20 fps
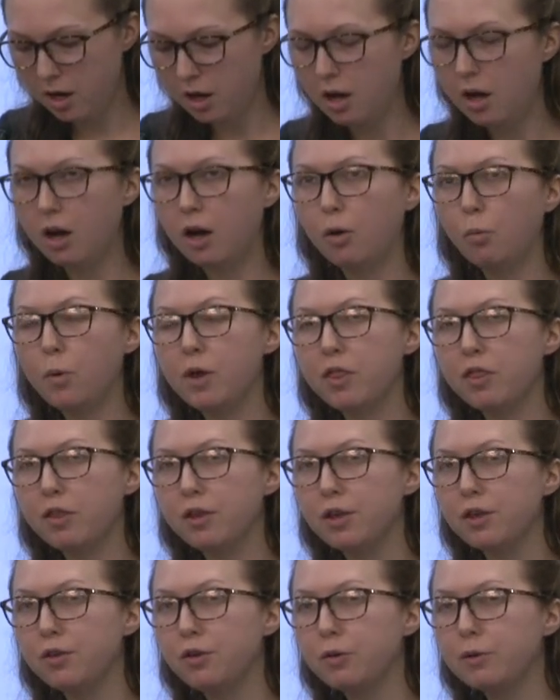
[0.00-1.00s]
uh, with
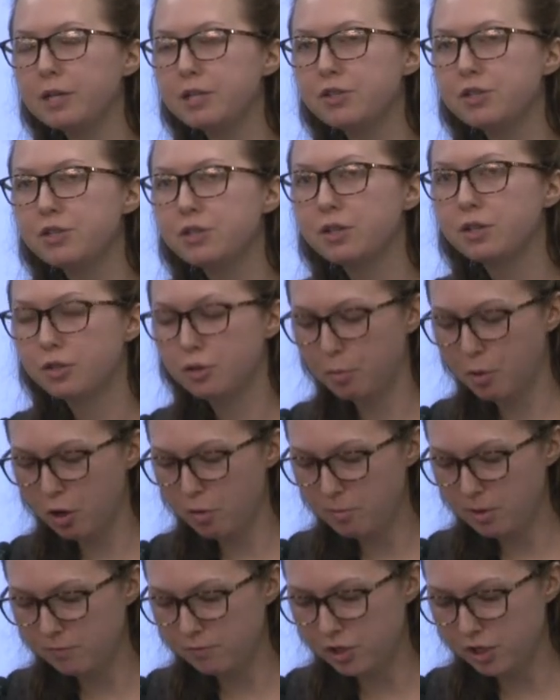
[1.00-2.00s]
the U S
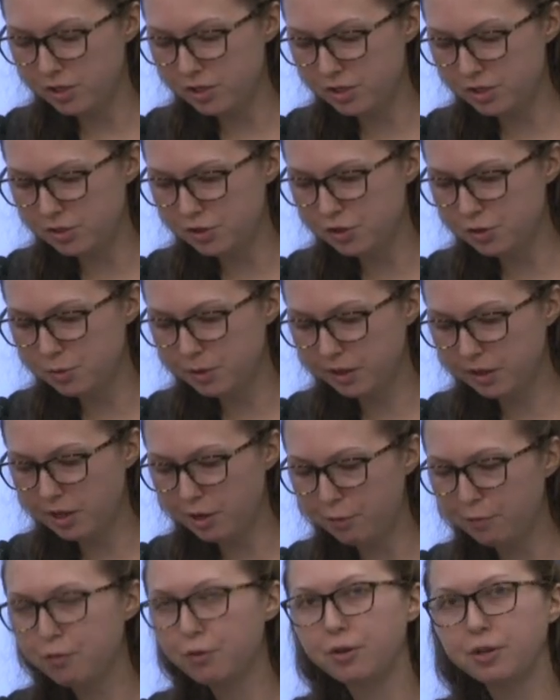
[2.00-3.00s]
Department of Justice suing
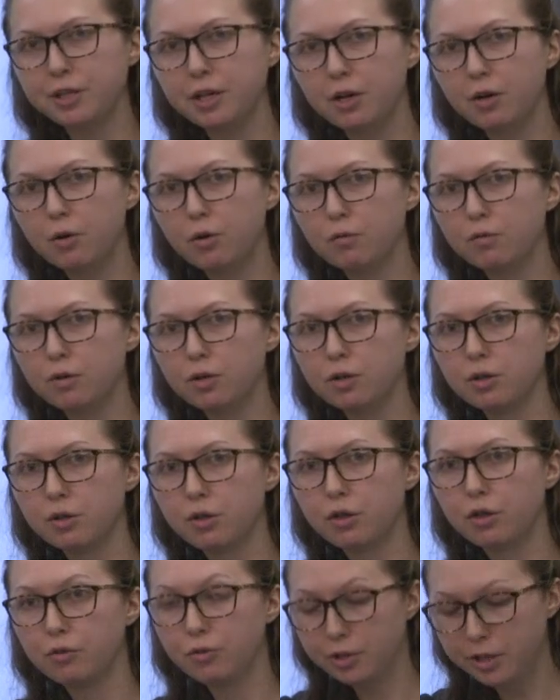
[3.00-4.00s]
California over
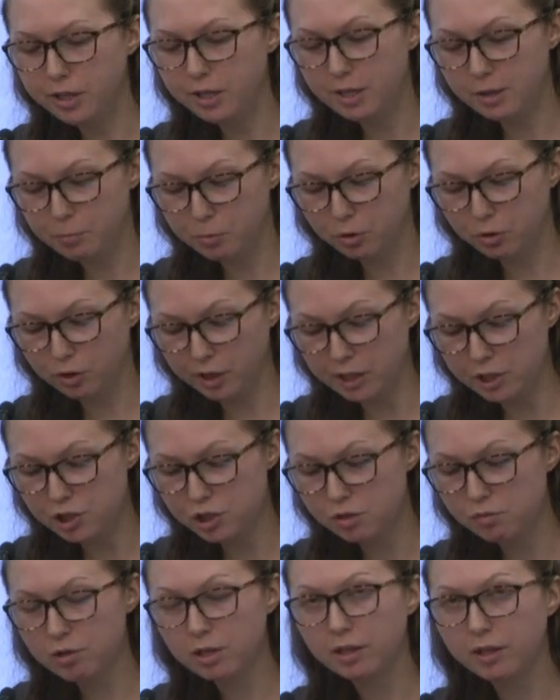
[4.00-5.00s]
three
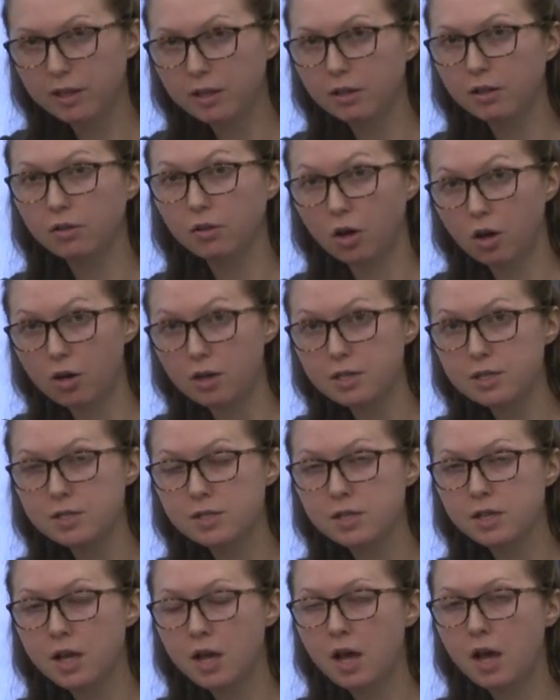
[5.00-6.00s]
immigration-related laws